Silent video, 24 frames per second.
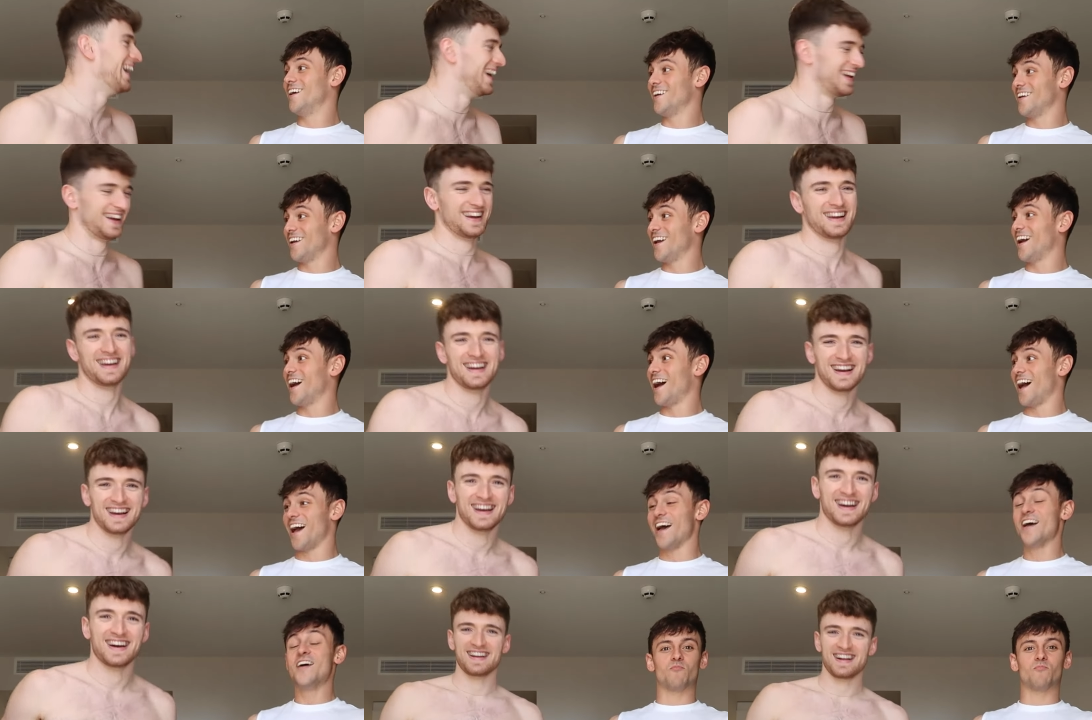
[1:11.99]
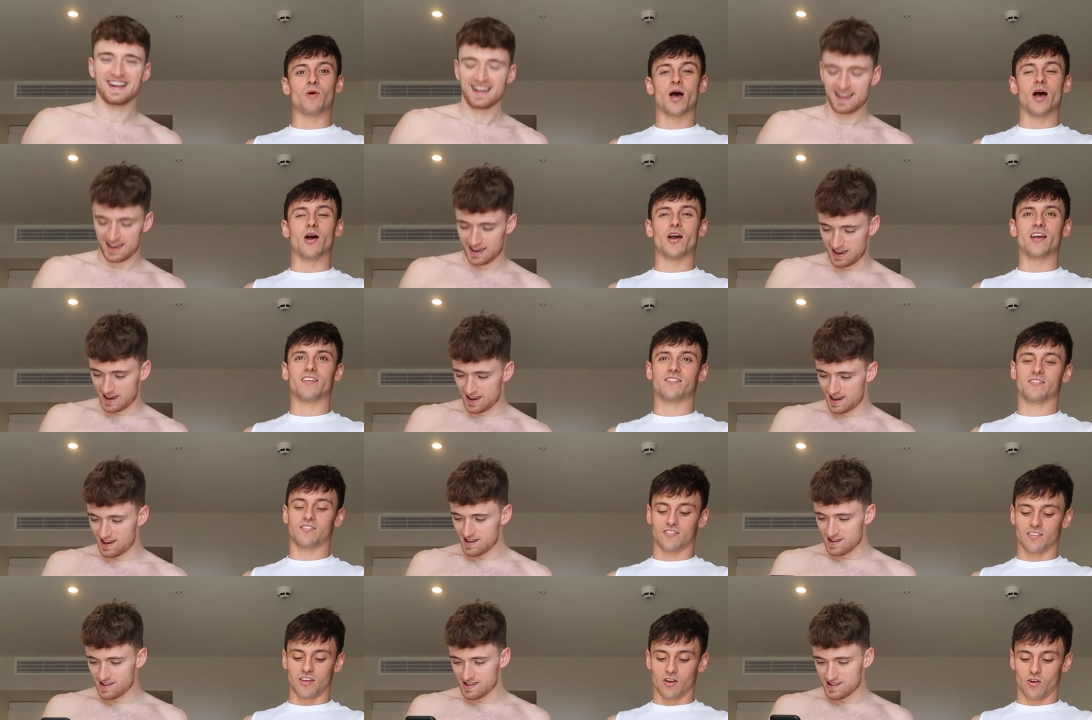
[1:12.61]
Speaker 1: yeah, but it's
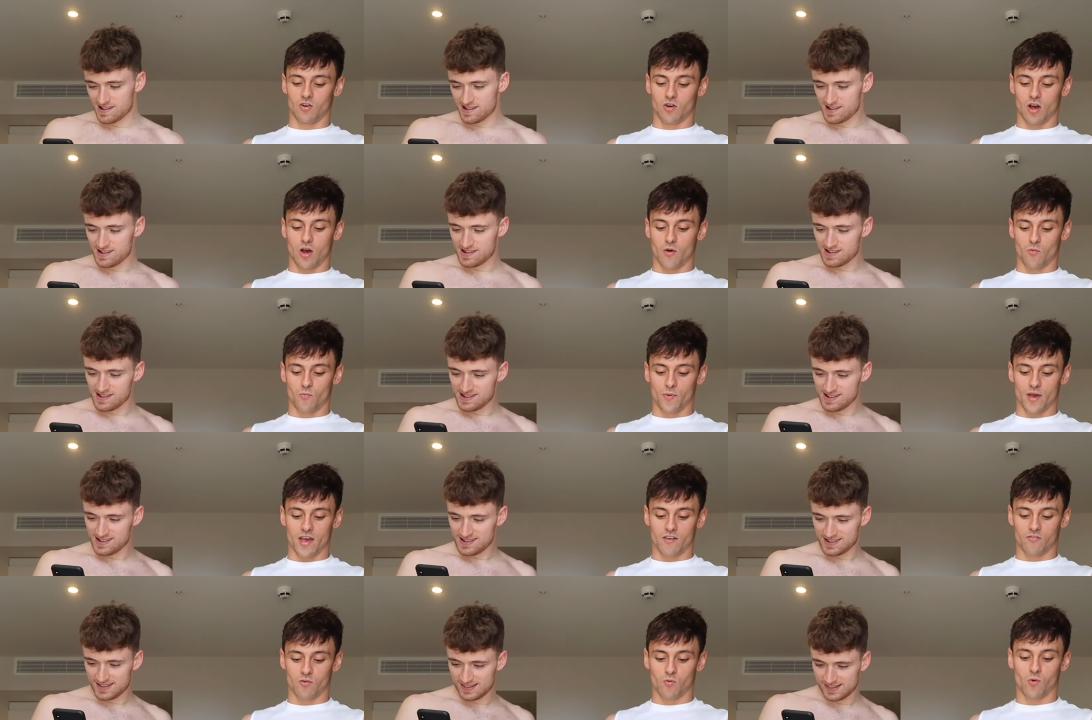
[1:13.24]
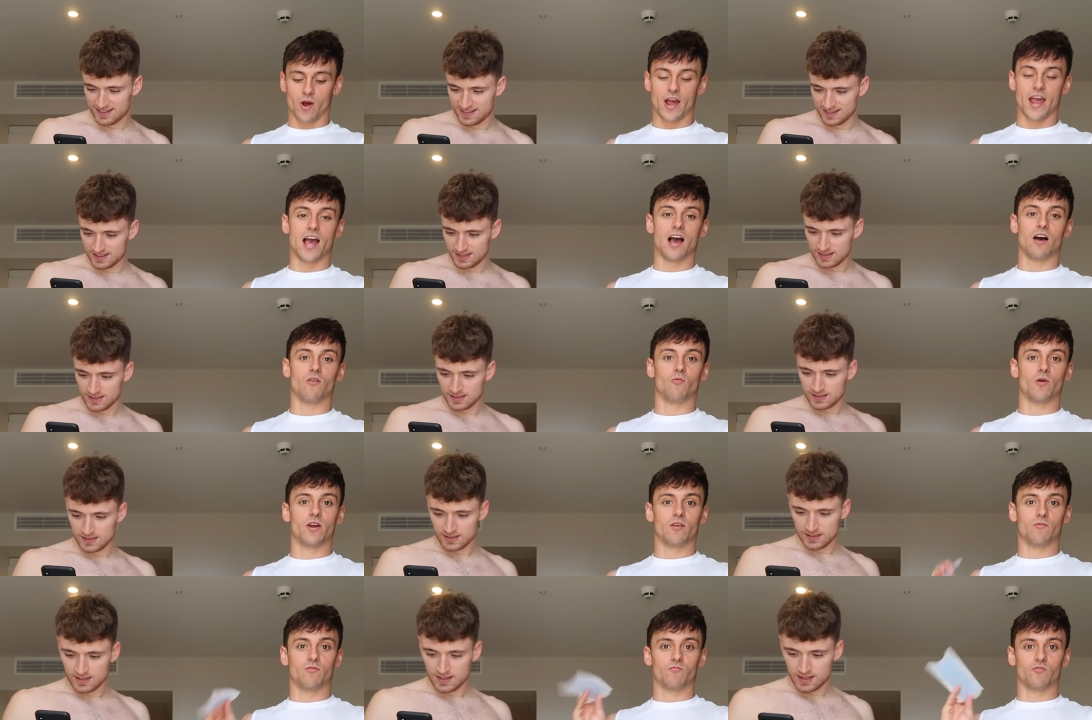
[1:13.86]
still a bit of a way out
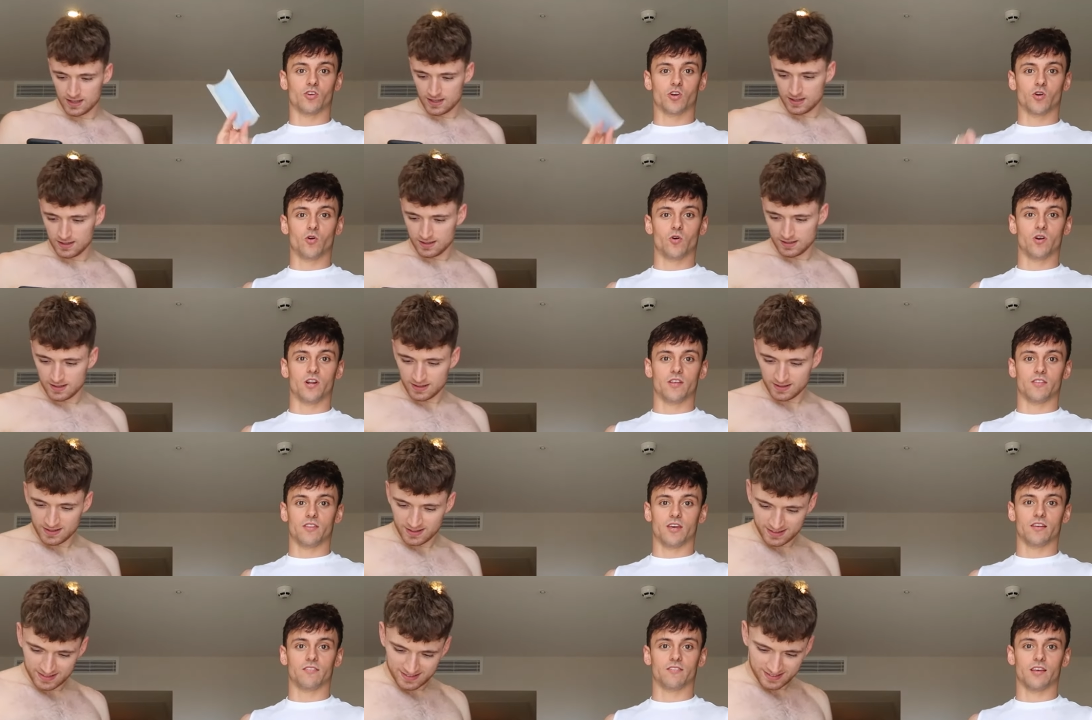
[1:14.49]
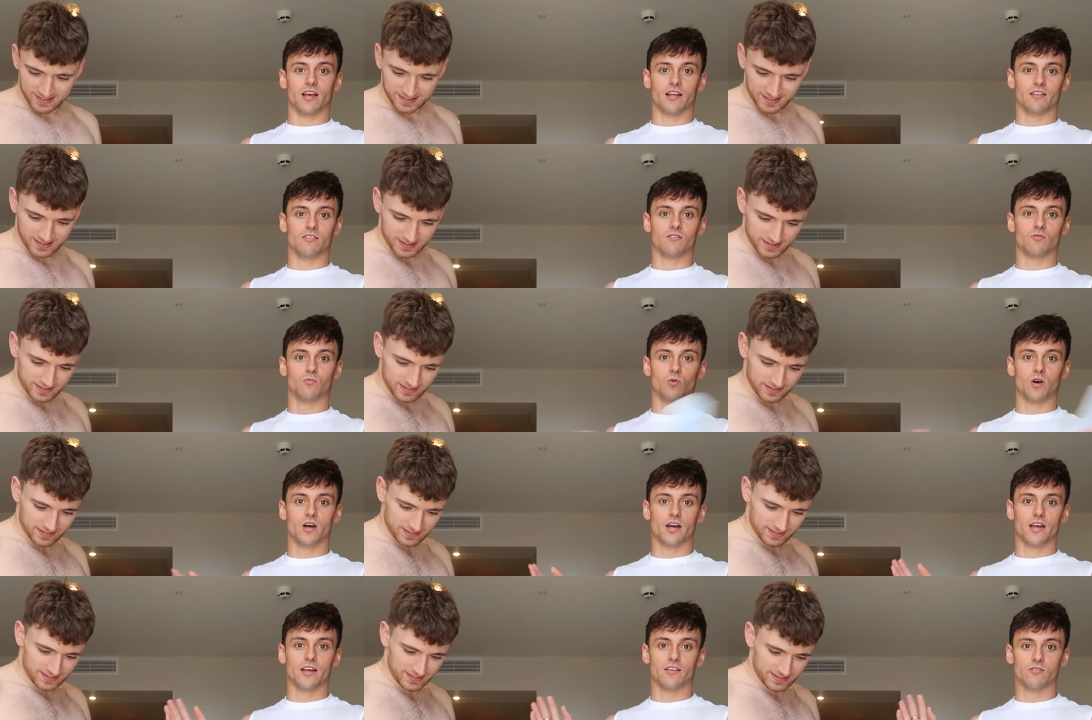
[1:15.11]
when I'm recording this, hence
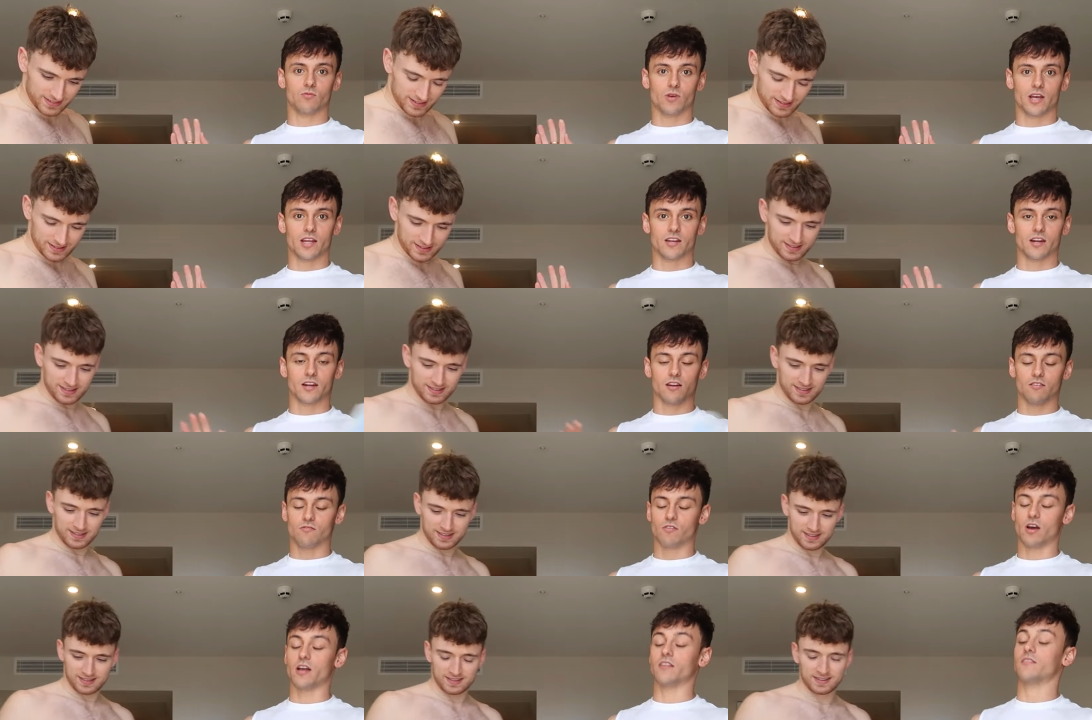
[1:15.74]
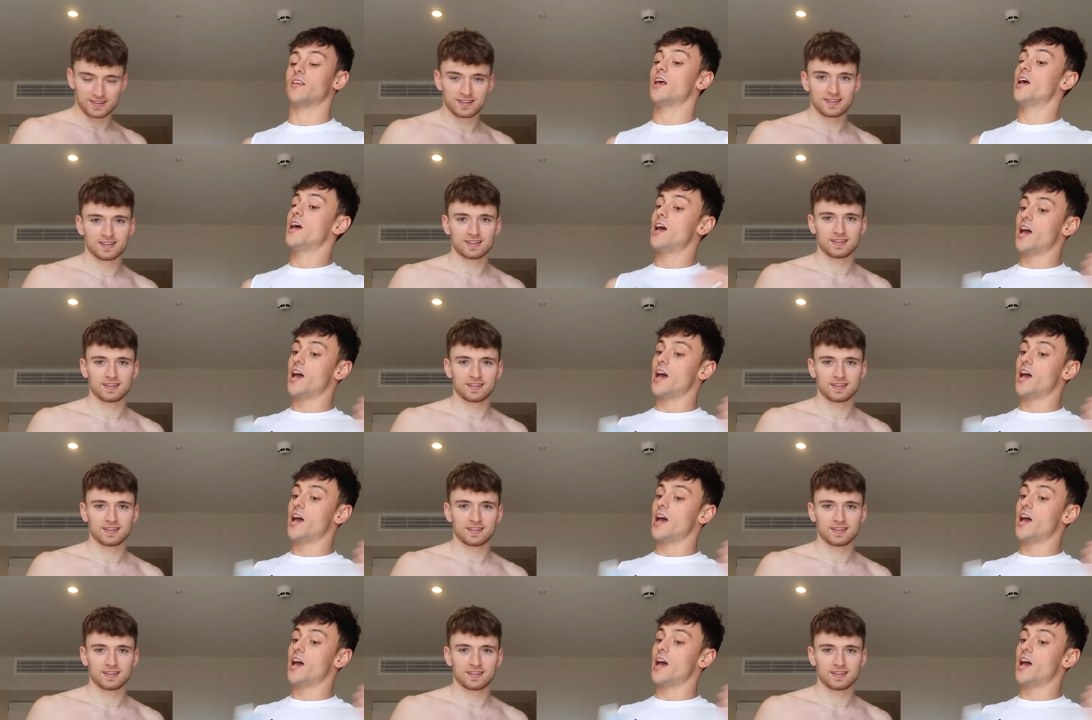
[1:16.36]
why it's way done in advance.